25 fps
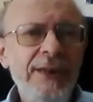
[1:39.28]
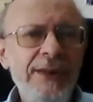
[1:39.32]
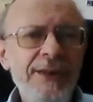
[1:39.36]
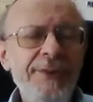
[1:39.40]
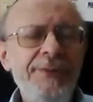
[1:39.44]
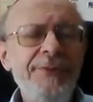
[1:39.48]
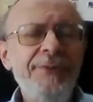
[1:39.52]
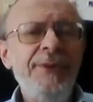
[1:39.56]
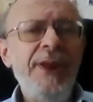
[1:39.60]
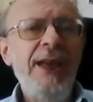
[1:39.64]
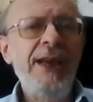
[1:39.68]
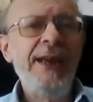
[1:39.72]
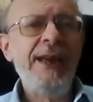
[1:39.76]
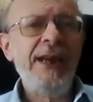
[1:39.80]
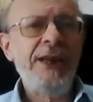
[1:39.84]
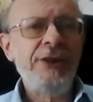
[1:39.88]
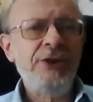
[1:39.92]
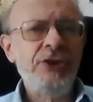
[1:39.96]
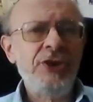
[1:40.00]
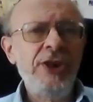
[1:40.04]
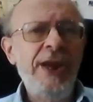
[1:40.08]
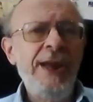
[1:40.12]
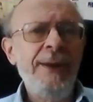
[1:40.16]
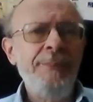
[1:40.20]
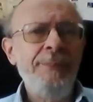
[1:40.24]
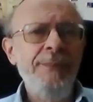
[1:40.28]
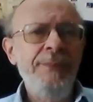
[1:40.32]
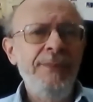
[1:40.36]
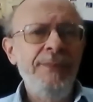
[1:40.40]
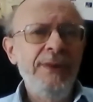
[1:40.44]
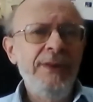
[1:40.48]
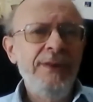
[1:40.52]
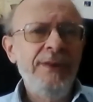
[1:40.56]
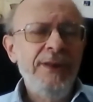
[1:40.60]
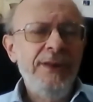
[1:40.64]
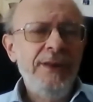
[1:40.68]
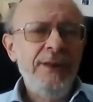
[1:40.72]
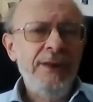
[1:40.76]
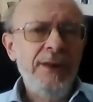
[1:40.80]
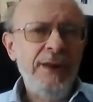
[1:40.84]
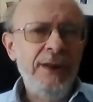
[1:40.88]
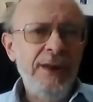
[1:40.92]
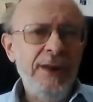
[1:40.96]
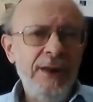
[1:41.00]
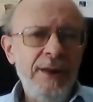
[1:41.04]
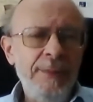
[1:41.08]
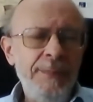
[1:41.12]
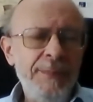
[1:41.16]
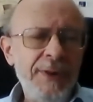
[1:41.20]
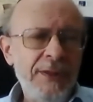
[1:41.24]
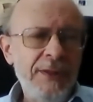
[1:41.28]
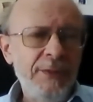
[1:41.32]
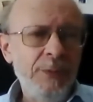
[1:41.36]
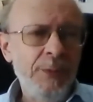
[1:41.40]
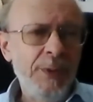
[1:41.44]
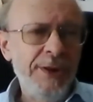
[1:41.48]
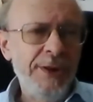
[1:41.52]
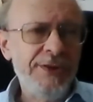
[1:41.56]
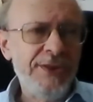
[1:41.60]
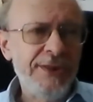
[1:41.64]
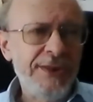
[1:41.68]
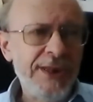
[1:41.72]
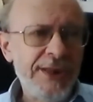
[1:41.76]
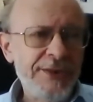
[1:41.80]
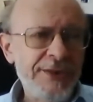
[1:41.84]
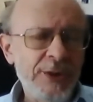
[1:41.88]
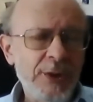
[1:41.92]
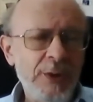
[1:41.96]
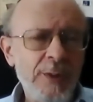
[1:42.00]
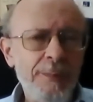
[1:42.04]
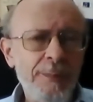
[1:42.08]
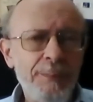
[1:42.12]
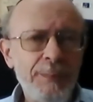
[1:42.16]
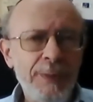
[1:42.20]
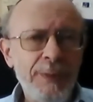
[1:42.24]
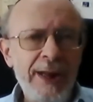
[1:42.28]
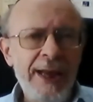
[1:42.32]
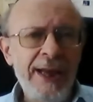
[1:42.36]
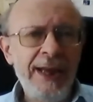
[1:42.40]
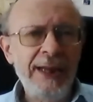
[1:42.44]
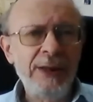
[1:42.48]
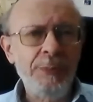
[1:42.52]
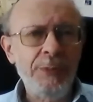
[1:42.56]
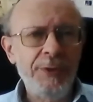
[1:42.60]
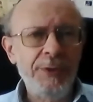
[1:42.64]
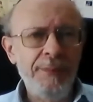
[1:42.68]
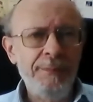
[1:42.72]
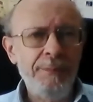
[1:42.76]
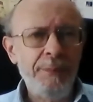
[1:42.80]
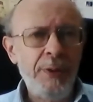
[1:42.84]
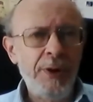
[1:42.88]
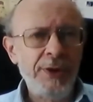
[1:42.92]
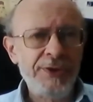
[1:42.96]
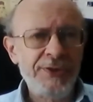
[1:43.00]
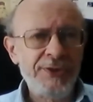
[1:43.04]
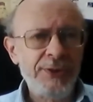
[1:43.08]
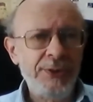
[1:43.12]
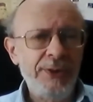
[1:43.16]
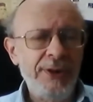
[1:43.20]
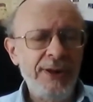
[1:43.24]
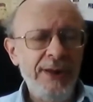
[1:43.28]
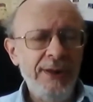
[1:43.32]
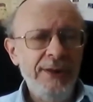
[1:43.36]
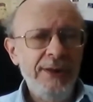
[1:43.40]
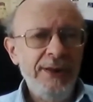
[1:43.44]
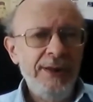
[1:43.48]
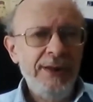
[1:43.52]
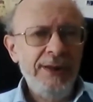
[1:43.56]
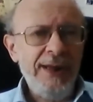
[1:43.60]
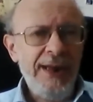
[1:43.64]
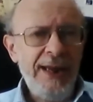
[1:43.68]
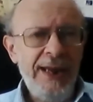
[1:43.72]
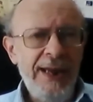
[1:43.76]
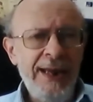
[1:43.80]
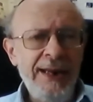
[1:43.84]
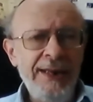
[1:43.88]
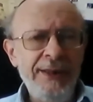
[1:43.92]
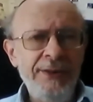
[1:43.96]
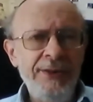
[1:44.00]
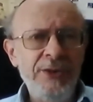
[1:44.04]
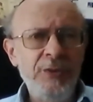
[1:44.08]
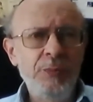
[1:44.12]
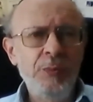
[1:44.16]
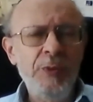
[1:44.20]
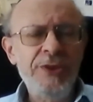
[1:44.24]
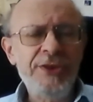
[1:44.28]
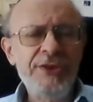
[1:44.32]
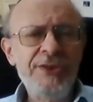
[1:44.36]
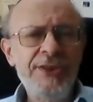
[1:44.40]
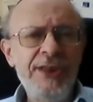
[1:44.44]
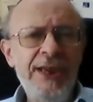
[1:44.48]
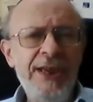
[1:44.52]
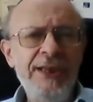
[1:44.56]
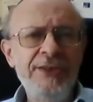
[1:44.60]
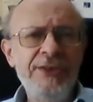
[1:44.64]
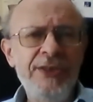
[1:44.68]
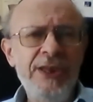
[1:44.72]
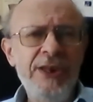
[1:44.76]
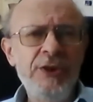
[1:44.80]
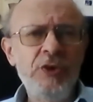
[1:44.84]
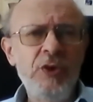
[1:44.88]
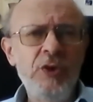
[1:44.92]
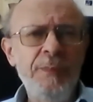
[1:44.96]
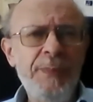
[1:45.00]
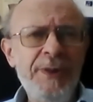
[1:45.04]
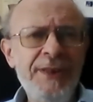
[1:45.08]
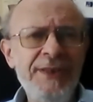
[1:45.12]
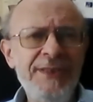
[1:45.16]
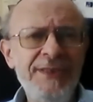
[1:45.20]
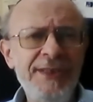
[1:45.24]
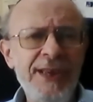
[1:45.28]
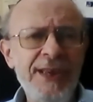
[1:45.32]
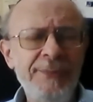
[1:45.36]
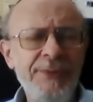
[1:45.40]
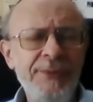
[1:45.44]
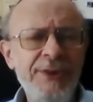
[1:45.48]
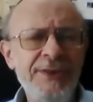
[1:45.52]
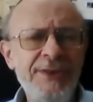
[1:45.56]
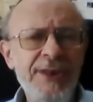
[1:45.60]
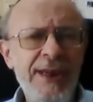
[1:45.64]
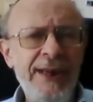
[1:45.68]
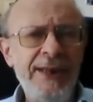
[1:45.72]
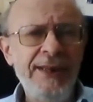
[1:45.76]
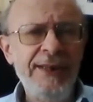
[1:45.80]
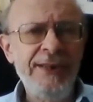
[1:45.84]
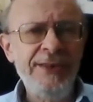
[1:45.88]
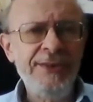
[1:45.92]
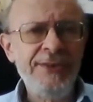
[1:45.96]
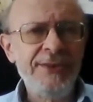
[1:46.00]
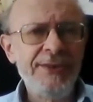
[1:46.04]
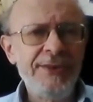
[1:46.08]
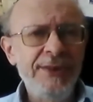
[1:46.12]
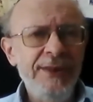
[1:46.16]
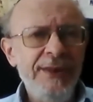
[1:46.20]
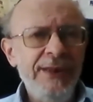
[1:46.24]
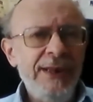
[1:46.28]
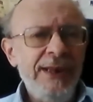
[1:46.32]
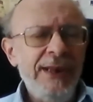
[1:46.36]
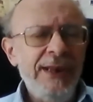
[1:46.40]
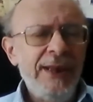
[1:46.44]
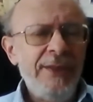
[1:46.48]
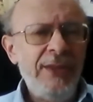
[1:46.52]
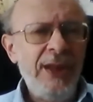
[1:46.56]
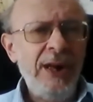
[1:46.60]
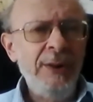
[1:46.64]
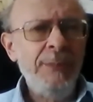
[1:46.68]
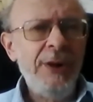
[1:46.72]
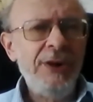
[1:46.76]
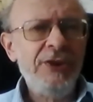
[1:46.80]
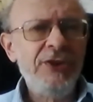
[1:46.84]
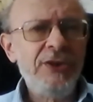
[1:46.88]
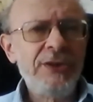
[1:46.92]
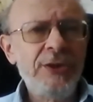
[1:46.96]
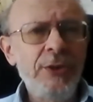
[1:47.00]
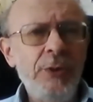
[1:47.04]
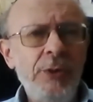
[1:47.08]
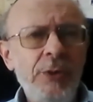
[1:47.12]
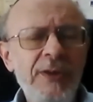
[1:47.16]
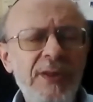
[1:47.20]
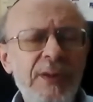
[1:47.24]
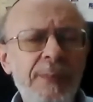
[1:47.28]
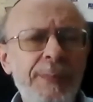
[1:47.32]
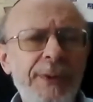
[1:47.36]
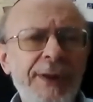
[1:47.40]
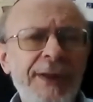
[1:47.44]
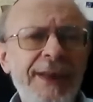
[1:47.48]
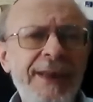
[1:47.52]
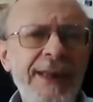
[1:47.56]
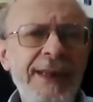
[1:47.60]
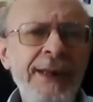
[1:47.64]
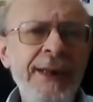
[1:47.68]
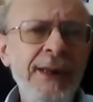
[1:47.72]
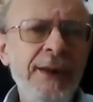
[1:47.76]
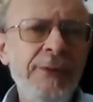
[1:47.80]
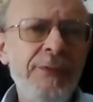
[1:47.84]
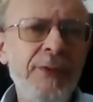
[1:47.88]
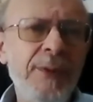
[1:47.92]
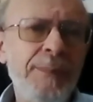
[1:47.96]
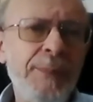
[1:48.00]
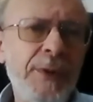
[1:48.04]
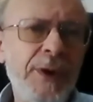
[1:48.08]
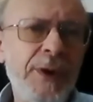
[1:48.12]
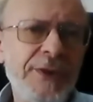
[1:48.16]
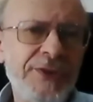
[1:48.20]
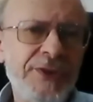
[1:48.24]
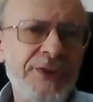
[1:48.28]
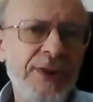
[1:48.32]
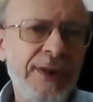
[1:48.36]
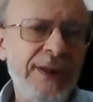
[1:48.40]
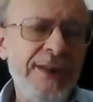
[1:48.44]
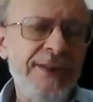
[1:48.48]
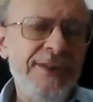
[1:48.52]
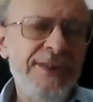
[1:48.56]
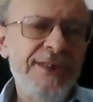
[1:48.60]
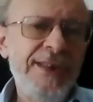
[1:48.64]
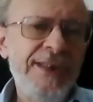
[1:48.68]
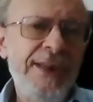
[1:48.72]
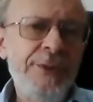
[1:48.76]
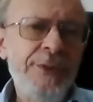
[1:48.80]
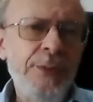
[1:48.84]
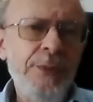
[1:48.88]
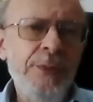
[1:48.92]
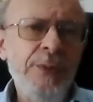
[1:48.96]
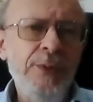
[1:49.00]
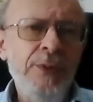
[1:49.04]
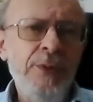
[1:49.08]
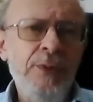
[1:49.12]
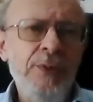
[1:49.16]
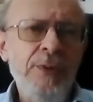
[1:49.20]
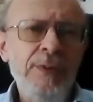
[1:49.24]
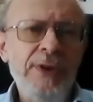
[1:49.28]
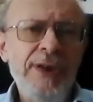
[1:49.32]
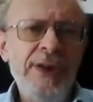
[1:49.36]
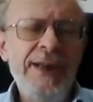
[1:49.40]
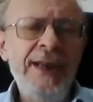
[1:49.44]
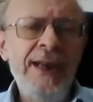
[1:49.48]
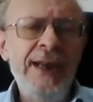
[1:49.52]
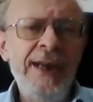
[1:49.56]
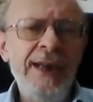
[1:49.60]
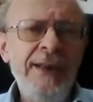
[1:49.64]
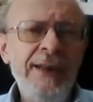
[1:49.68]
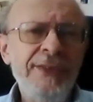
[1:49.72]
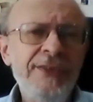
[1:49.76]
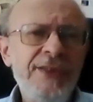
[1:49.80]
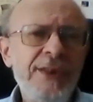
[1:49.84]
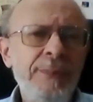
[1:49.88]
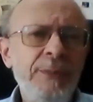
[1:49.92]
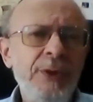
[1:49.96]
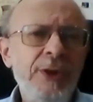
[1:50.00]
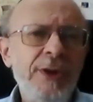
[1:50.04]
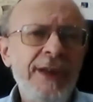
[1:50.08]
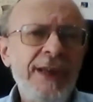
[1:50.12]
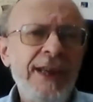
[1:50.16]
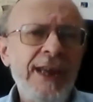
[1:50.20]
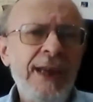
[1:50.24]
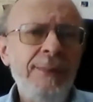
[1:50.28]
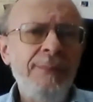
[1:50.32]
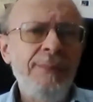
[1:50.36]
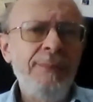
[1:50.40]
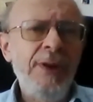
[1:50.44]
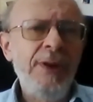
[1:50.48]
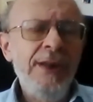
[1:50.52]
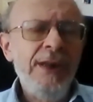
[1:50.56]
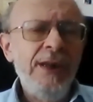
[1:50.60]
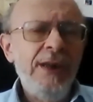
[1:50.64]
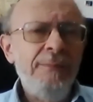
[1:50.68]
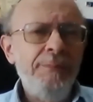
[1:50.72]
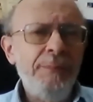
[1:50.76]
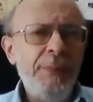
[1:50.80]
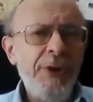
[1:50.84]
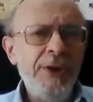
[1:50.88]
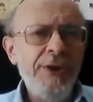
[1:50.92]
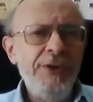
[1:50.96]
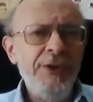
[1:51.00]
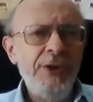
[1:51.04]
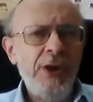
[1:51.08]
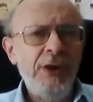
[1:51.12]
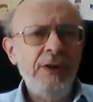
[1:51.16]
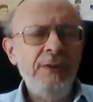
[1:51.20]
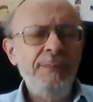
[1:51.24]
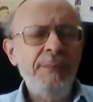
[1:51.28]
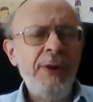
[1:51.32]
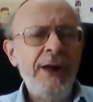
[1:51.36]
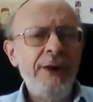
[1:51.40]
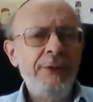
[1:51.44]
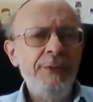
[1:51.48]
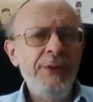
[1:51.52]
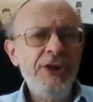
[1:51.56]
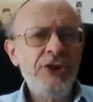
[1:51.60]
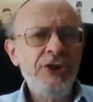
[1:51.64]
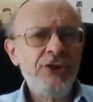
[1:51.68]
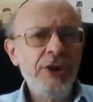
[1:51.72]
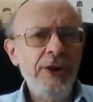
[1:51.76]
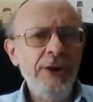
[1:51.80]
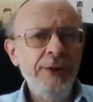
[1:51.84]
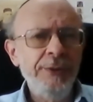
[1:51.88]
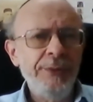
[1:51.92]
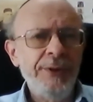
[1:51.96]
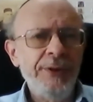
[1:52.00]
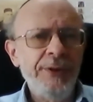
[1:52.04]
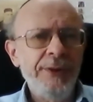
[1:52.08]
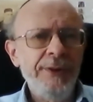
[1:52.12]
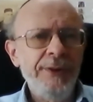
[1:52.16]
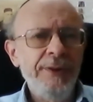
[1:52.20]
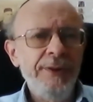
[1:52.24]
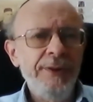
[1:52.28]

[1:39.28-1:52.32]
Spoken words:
lifnei Hashem, in other words, it doesn't comply with the Pasuk end, which says there should be 7 days. Then we just look at the beginning of the Pasuk. It says, "O lekachtem lachem b'yom harishon,"